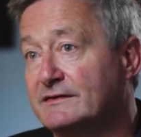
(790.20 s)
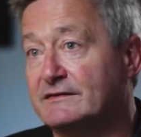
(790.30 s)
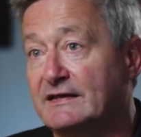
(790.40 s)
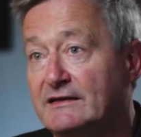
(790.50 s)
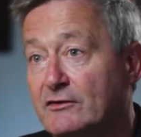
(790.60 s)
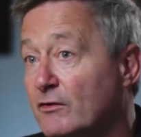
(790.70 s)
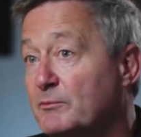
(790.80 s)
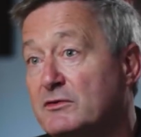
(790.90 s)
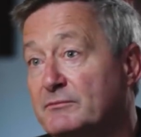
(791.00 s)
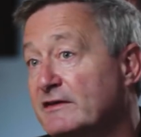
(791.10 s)
the
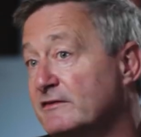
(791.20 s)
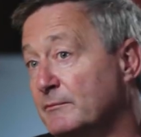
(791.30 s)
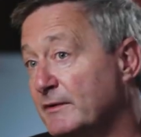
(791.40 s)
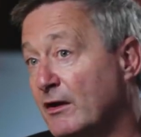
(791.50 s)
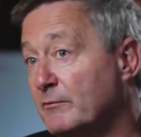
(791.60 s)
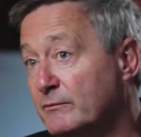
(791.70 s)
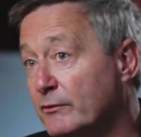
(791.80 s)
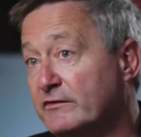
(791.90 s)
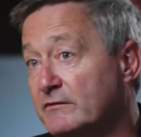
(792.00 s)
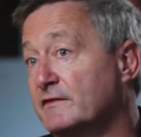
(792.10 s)
corruption basically becomes
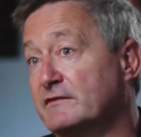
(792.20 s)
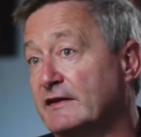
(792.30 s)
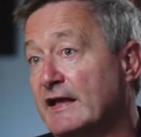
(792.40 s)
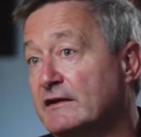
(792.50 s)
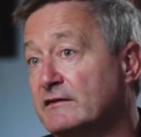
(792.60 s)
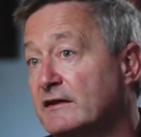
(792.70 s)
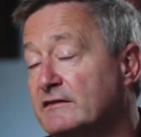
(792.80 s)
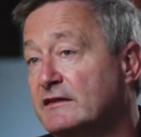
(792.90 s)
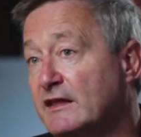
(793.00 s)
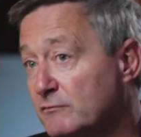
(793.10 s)
more sophisticated, and I
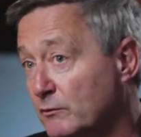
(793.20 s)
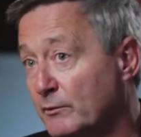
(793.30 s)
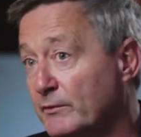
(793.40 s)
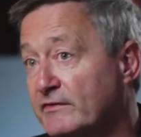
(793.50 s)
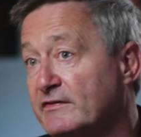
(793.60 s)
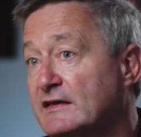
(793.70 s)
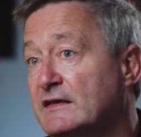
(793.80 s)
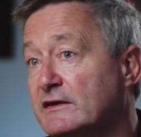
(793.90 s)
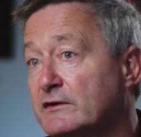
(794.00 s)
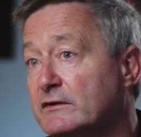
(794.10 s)
think that's what we were seeing
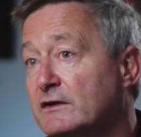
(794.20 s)
here.